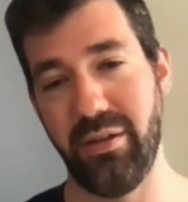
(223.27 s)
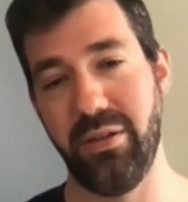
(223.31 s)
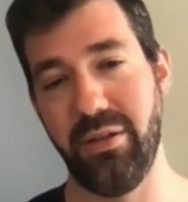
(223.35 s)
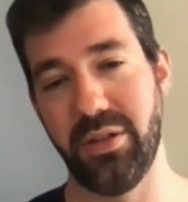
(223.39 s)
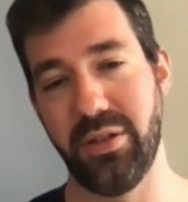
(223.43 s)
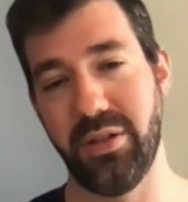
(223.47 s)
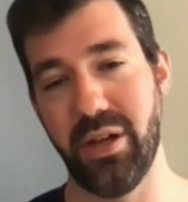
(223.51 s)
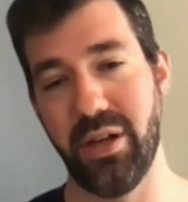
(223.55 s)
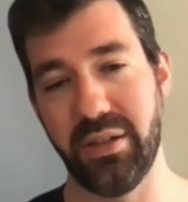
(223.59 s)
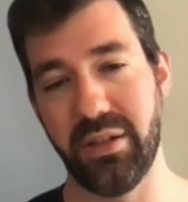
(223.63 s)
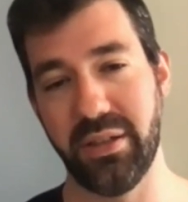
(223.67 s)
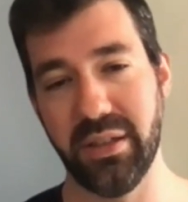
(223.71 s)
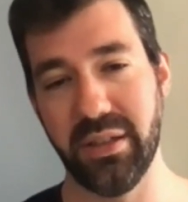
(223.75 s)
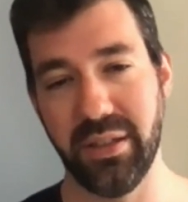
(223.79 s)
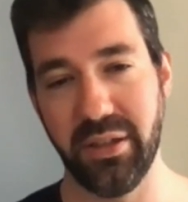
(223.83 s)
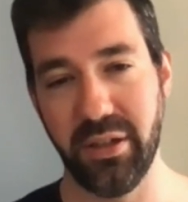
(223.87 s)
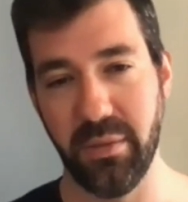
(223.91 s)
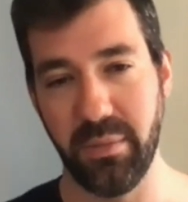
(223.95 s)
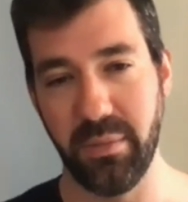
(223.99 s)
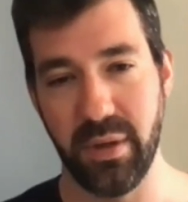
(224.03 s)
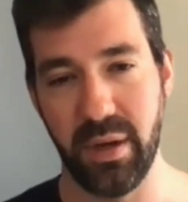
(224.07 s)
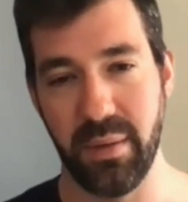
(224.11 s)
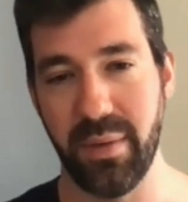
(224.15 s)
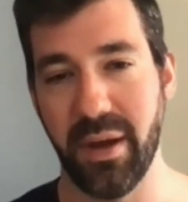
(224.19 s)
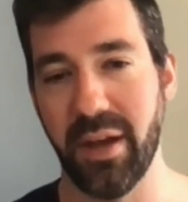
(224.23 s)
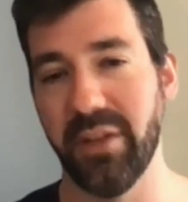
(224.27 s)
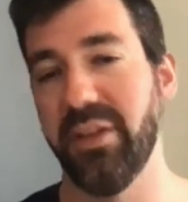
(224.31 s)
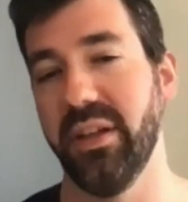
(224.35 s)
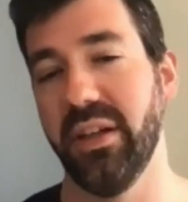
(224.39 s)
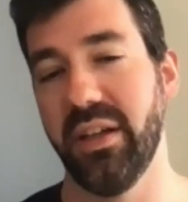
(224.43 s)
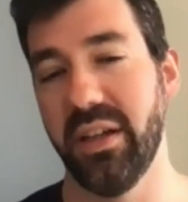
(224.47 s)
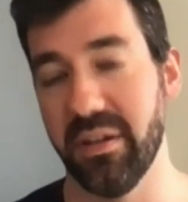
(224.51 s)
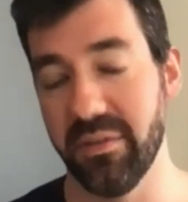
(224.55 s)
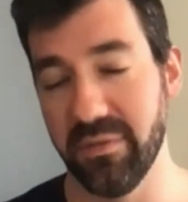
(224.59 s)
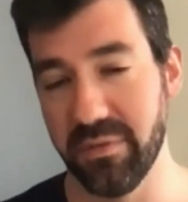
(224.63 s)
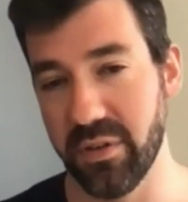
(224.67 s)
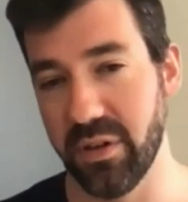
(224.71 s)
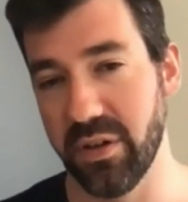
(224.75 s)
you talked a little bit about the
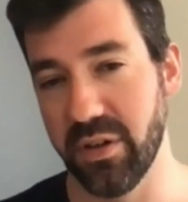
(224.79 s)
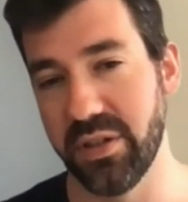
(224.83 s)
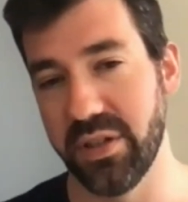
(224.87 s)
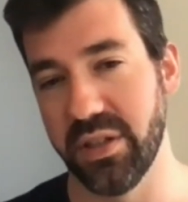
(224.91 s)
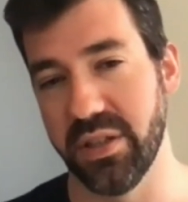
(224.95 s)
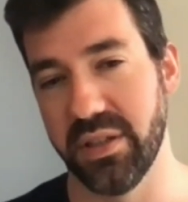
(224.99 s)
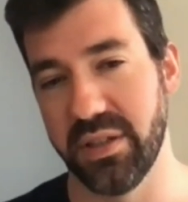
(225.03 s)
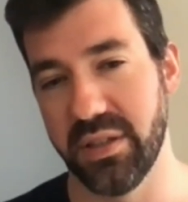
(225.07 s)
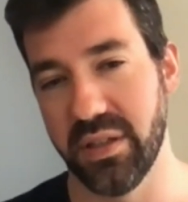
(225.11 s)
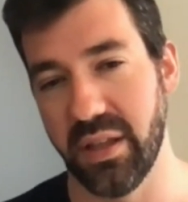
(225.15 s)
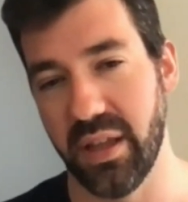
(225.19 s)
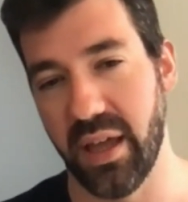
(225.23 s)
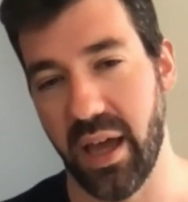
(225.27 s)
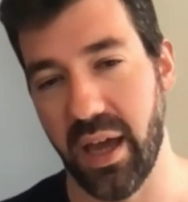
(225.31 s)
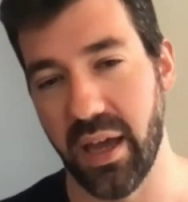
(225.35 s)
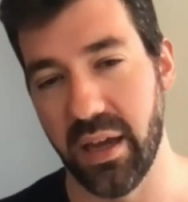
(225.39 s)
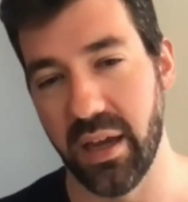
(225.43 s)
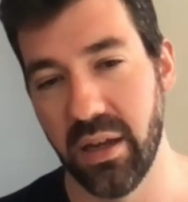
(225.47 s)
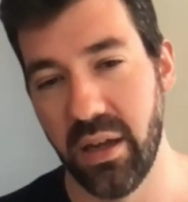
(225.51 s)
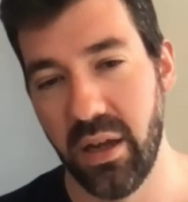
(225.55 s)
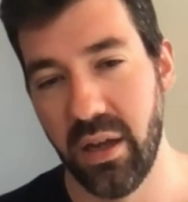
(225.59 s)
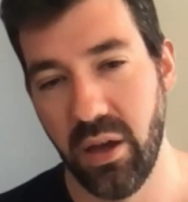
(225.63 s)
convergence of that.